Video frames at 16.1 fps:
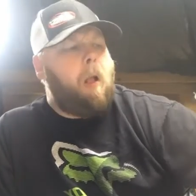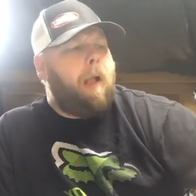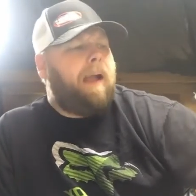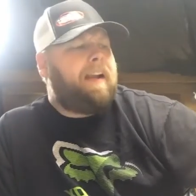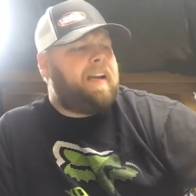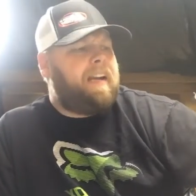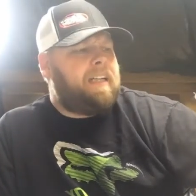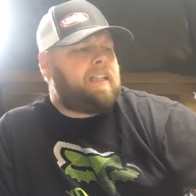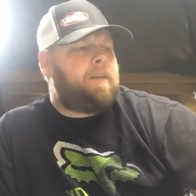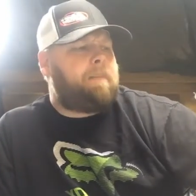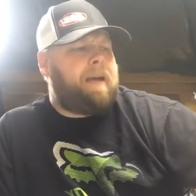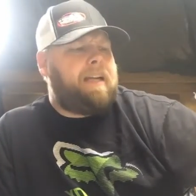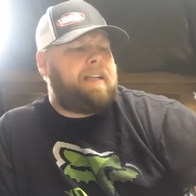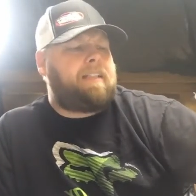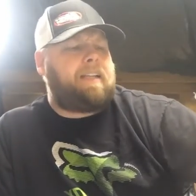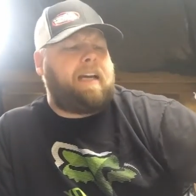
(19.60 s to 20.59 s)
Decent
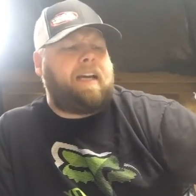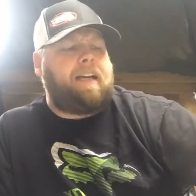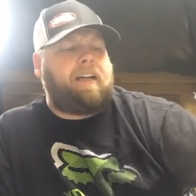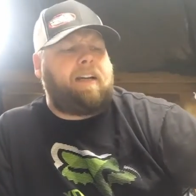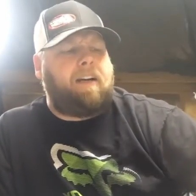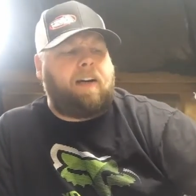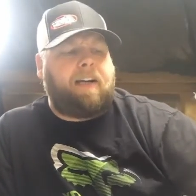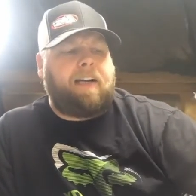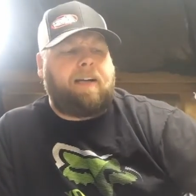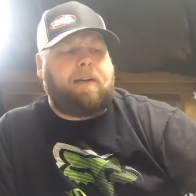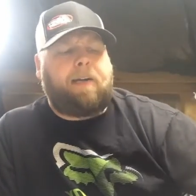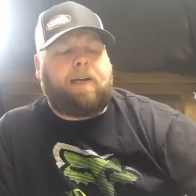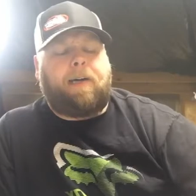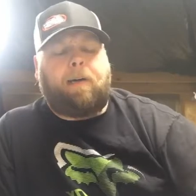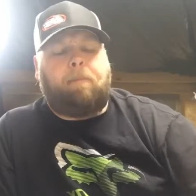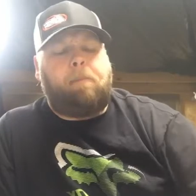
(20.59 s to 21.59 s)
base setting on it.
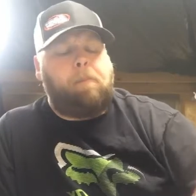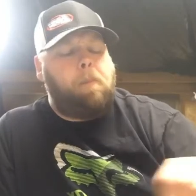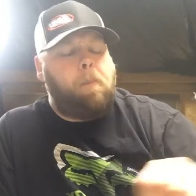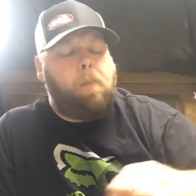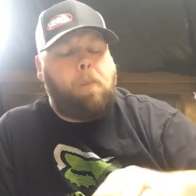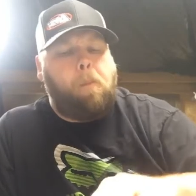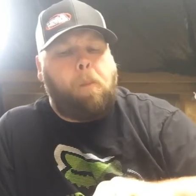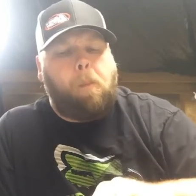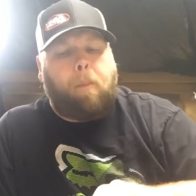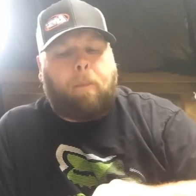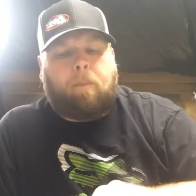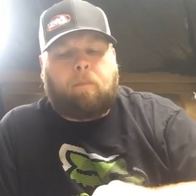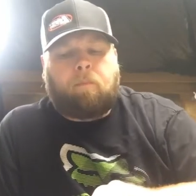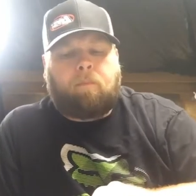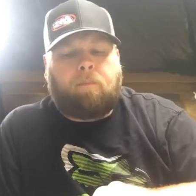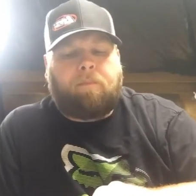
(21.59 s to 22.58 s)

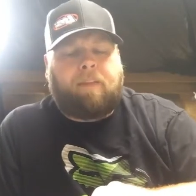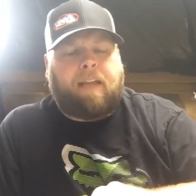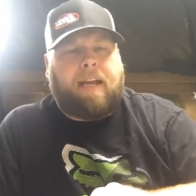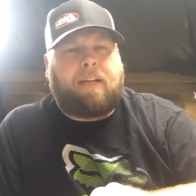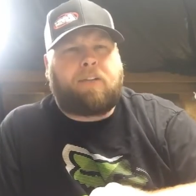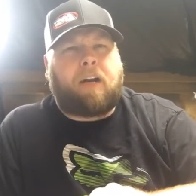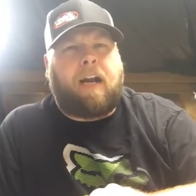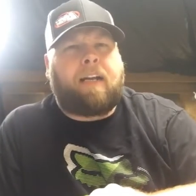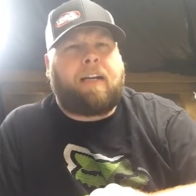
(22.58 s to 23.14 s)
They try